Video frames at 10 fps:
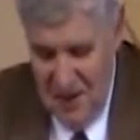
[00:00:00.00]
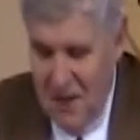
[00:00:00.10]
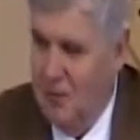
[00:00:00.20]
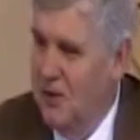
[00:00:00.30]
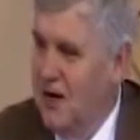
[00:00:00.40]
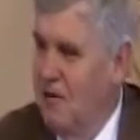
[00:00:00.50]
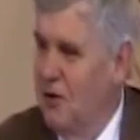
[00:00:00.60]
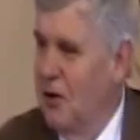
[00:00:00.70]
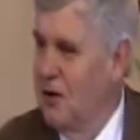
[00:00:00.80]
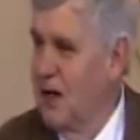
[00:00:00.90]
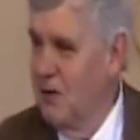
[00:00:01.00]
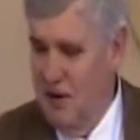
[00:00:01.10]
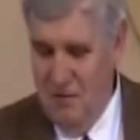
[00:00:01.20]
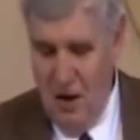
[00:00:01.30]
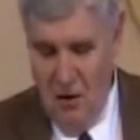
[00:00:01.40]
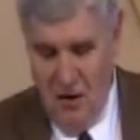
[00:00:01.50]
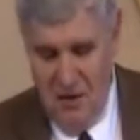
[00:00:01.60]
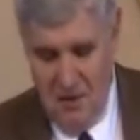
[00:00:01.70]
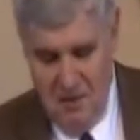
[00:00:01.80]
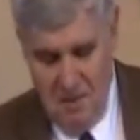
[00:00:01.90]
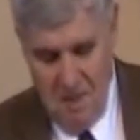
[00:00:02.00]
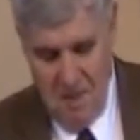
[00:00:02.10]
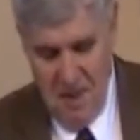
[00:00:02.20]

that we're never going to get rid of all of them.